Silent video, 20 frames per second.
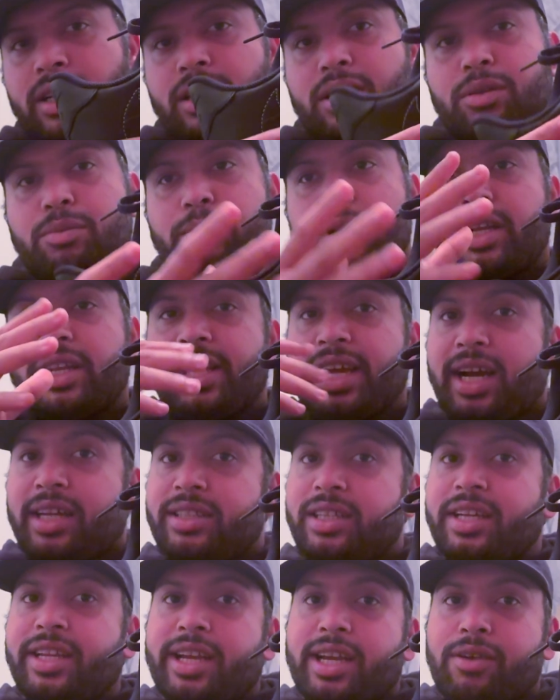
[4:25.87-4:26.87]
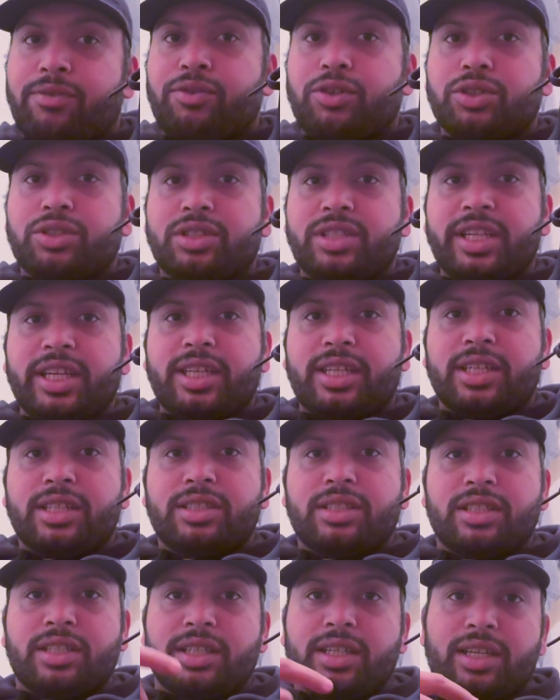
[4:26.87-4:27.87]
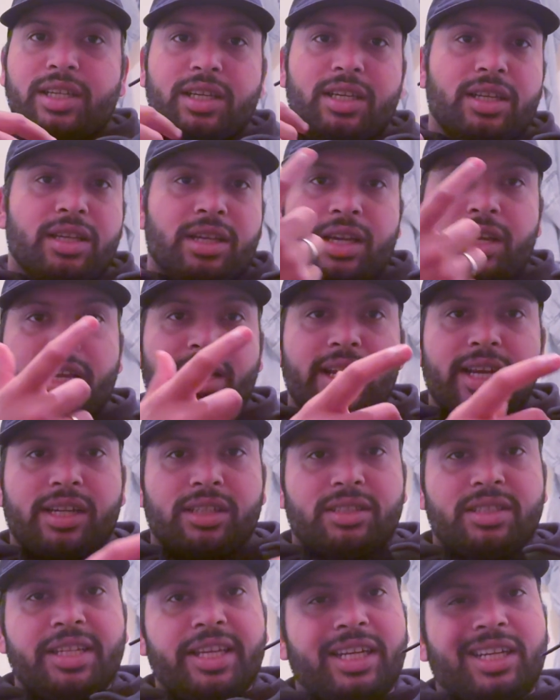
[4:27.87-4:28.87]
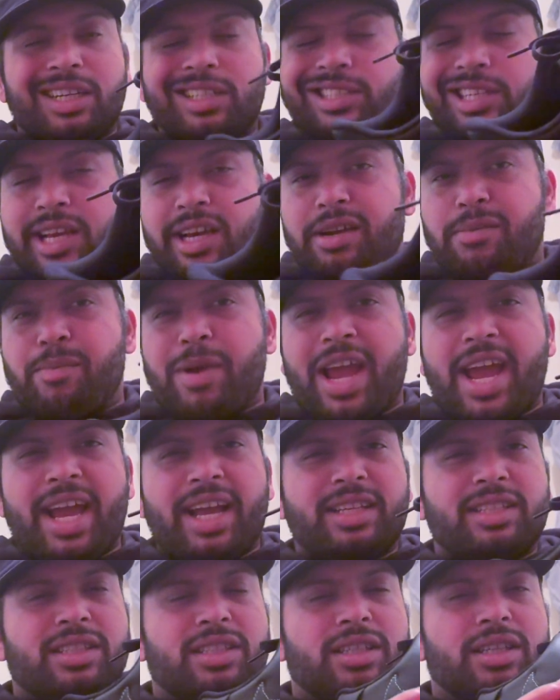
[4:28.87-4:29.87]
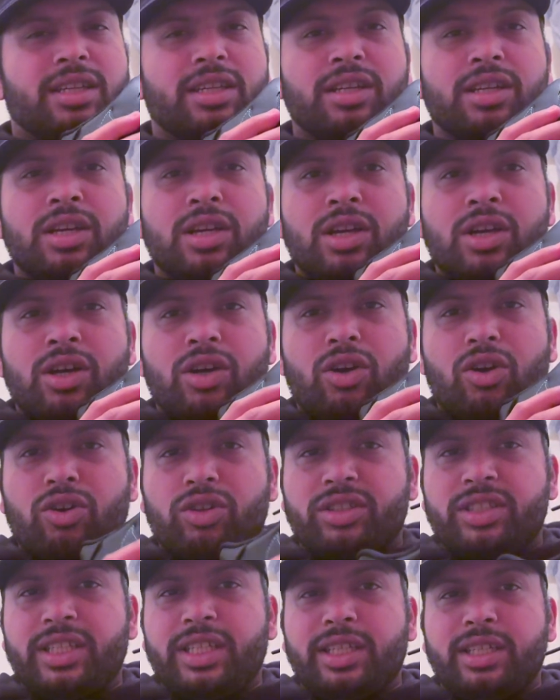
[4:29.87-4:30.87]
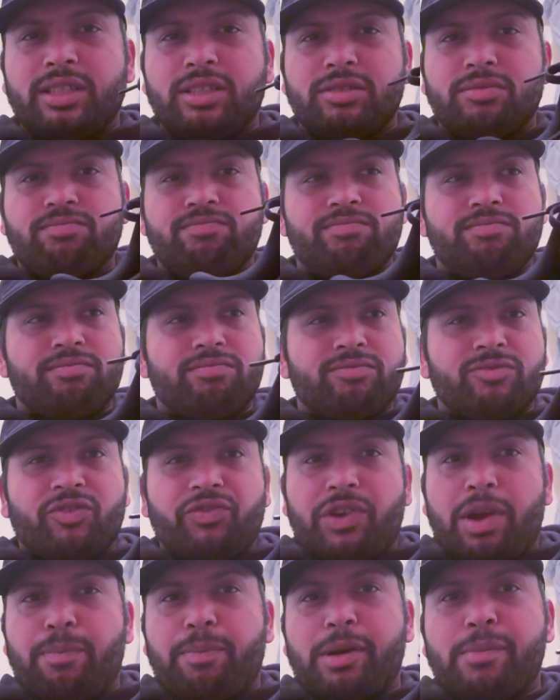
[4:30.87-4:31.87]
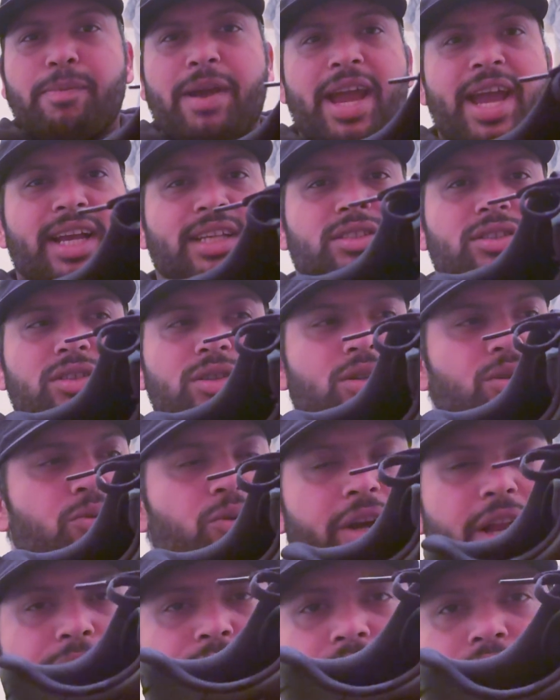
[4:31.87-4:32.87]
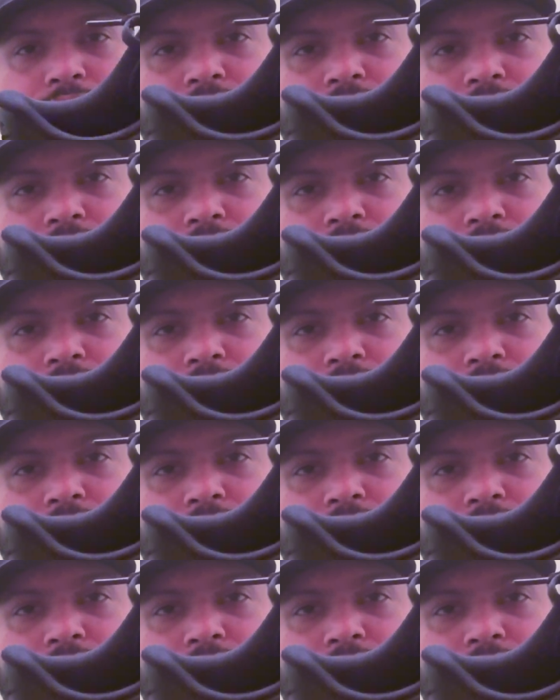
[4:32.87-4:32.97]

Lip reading: But the other Air Force sneakers, Air Max or the Vapor Max, whatever you